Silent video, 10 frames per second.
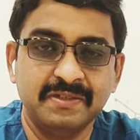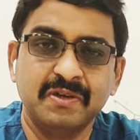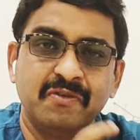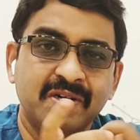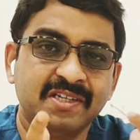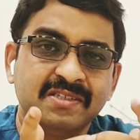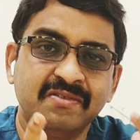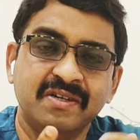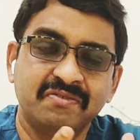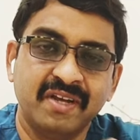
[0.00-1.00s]
So, what does the
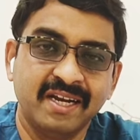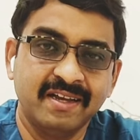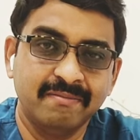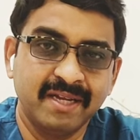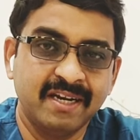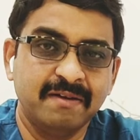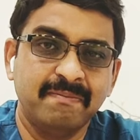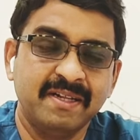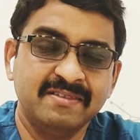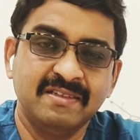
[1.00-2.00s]
word failure mean? It
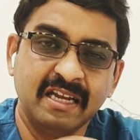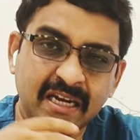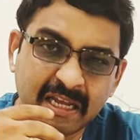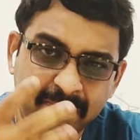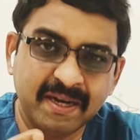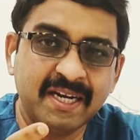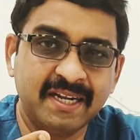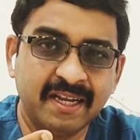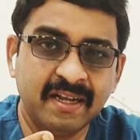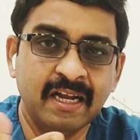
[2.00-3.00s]
means the
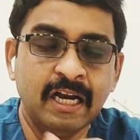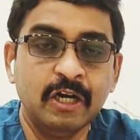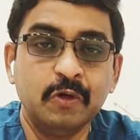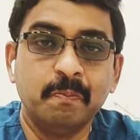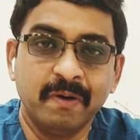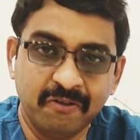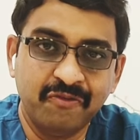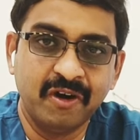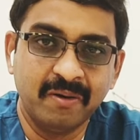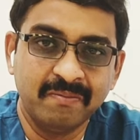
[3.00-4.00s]
inability to
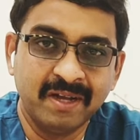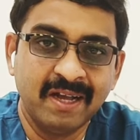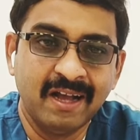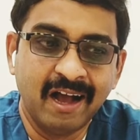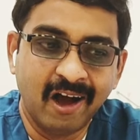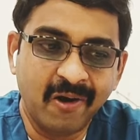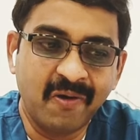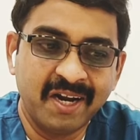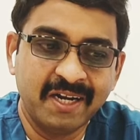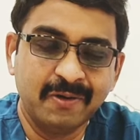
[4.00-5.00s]
perform
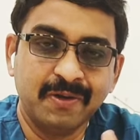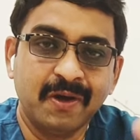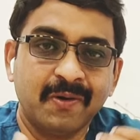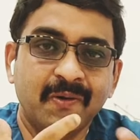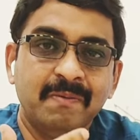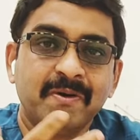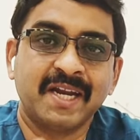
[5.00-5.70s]
according to your own